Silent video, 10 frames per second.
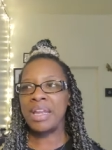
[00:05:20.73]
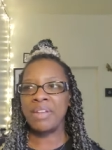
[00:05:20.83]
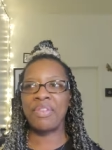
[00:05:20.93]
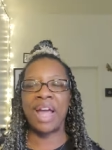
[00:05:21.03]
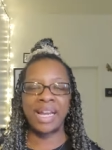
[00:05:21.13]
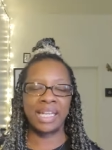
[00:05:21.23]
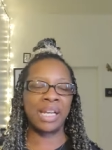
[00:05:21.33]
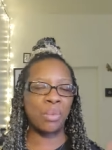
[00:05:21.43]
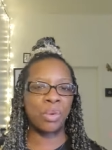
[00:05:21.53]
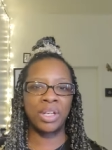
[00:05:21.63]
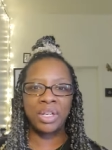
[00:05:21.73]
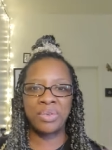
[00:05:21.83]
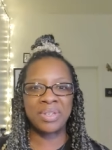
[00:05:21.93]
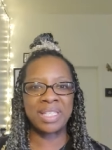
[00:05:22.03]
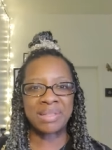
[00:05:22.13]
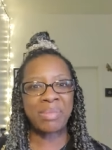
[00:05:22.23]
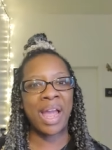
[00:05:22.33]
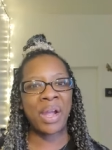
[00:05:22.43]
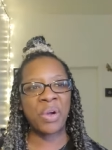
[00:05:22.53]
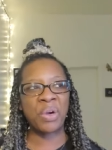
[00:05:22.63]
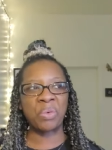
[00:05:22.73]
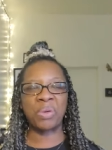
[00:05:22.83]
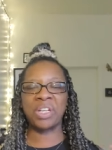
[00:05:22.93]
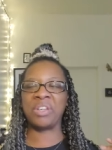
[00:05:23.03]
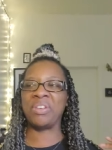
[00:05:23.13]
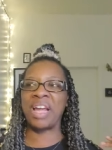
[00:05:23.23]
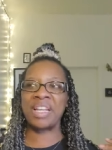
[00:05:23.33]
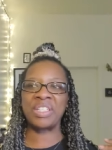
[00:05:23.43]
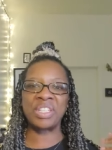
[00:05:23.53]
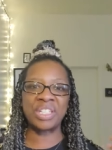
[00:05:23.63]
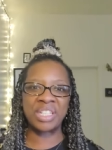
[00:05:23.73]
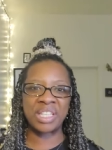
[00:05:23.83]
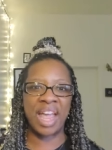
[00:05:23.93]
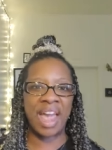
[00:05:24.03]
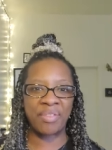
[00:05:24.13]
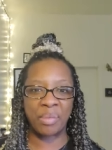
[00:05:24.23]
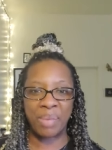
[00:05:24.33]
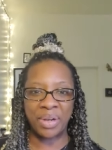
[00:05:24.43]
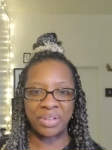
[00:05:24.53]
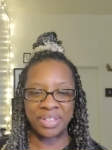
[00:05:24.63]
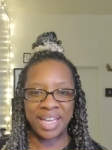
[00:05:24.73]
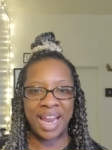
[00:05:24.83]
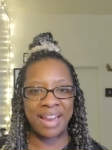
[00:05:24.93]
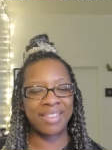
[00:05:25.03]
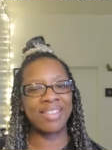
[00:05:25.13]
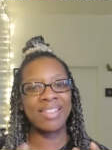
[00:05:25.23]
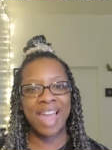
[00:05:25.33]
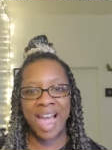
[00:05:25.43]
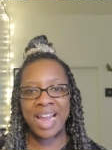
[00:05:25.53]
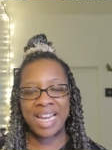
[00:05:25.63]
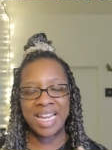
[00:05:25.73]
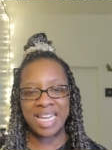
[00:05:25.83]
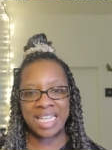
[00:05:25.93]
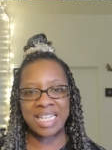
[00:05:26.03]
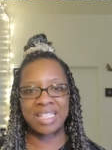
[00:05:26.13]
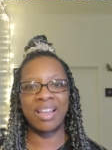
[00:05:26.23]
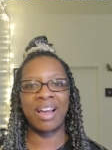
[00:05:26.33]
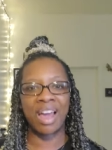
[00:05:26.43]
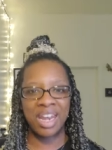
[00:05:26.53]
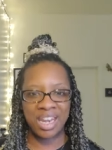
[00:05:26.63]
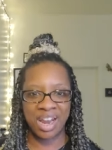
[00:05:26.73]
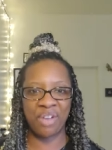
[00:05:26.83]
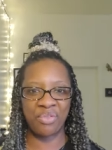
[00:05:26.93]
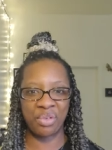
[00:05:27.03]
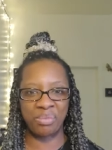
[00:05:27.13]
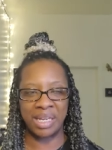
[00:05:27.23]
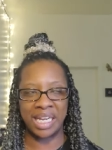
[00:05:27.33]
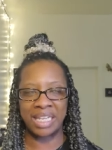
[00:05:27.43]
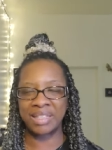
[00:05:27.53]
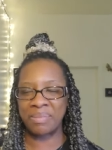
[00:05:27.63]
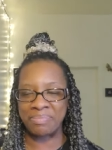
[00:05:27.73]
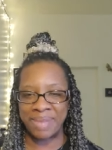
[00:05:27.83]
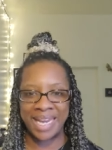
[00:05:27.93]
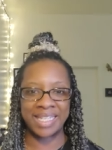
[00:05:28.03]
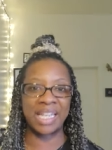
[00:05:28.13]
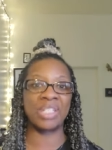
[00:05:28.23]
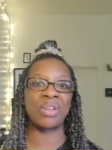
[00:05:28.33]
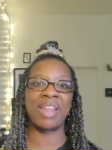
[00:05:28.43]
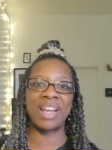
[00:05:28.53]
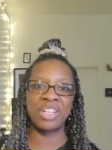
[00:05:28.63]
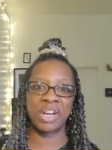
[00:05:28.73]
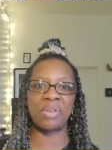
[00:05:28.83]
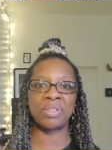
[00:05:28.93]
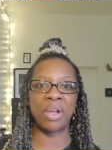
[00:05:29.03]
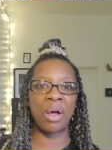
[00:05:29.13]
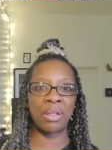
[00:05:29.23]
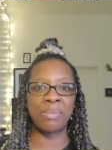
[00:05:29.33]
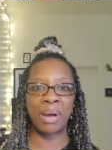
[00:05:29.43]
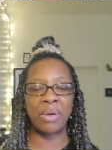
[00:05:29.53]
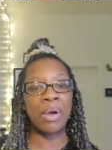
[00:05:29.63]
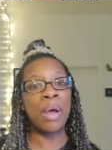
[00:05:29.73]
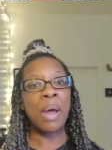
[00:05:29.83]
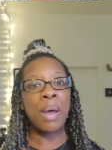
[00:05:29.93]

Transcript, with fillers: if I can get one of you to smile or one of you guys to just have a better day, that is enough for me. It's amazing. So that channel is all about